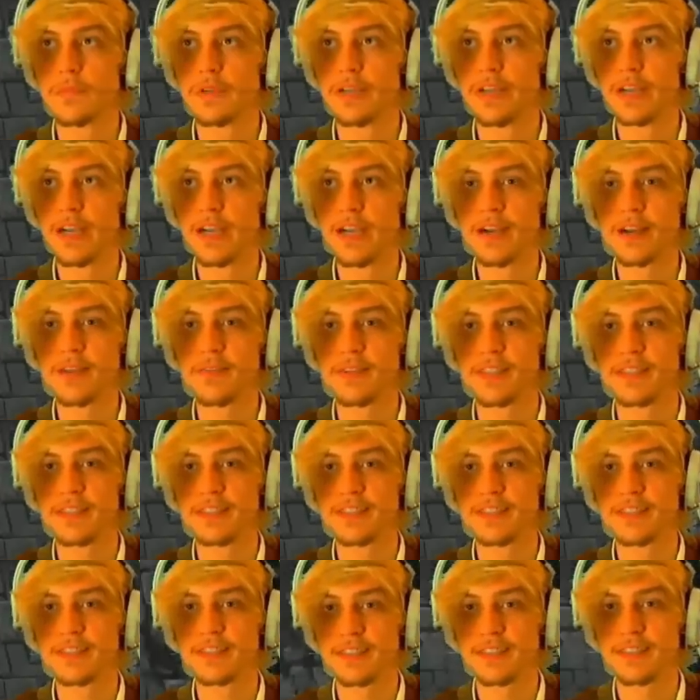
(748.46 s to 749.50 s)
Yeah, man.
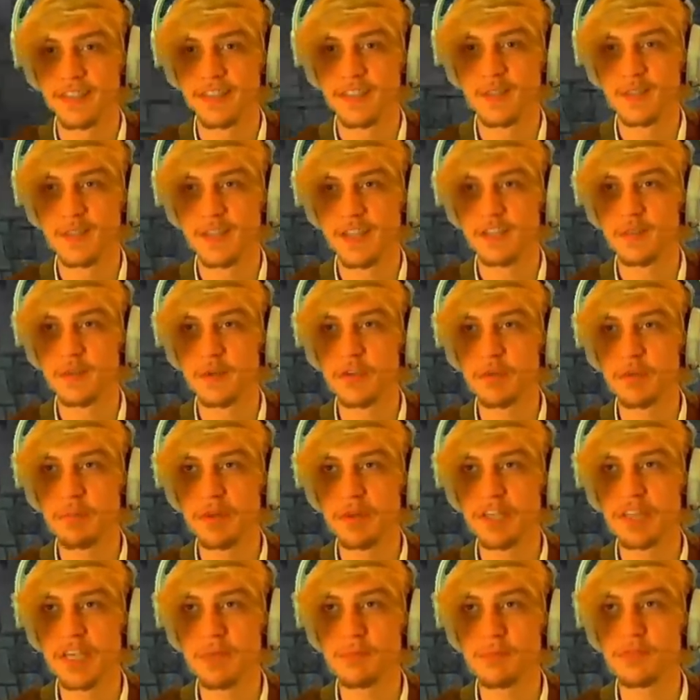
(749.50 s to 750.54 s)
That's what you
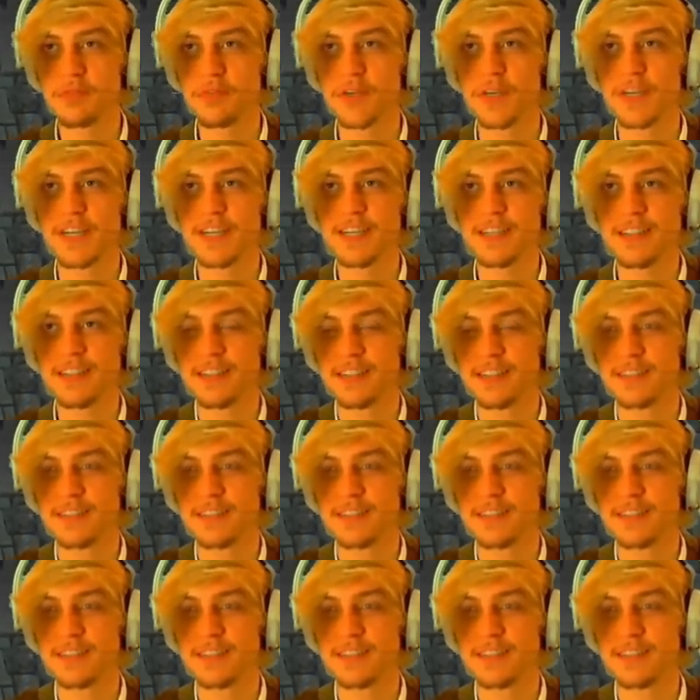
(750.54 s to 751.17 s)
play games for, right?